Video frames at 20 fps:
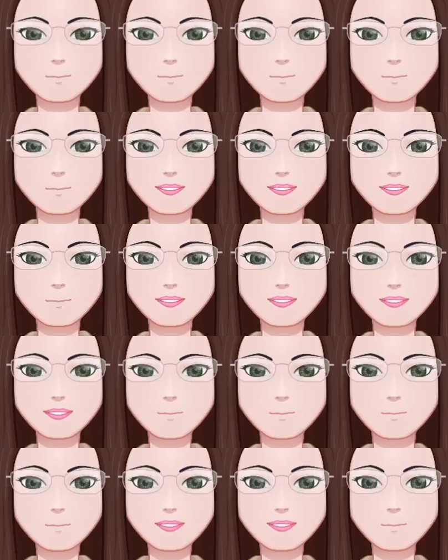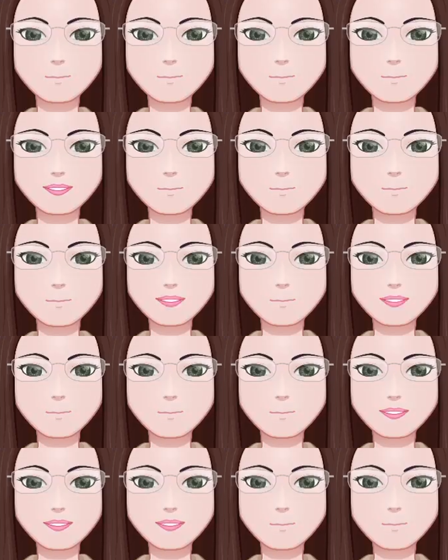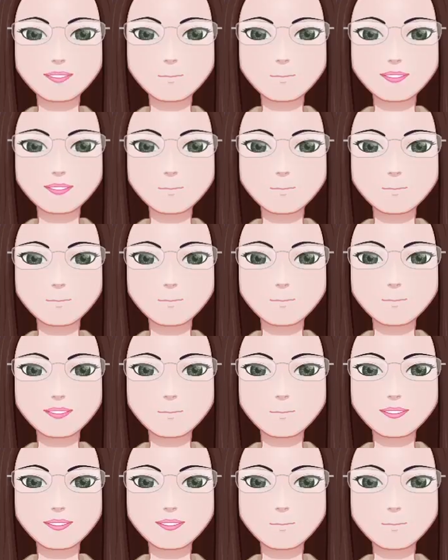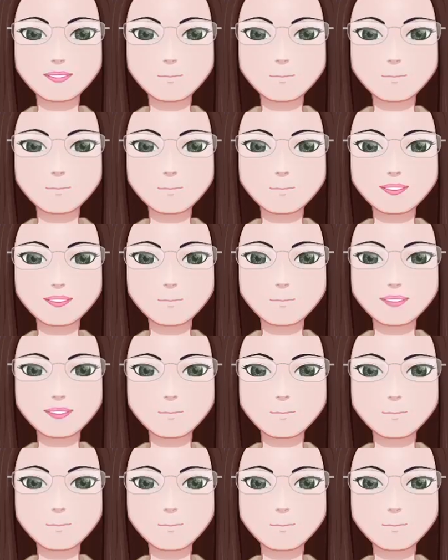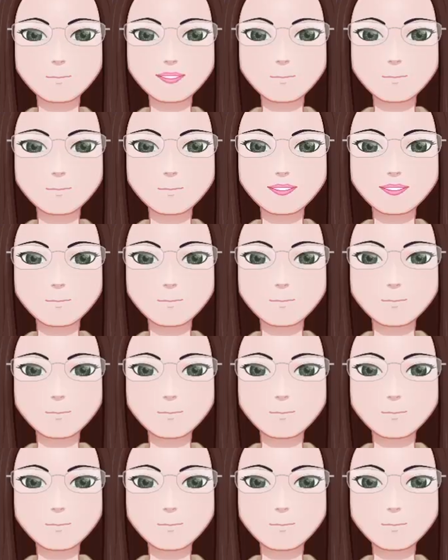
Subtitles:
Some of the more voodoo side of lace making and the belief of it not falling apart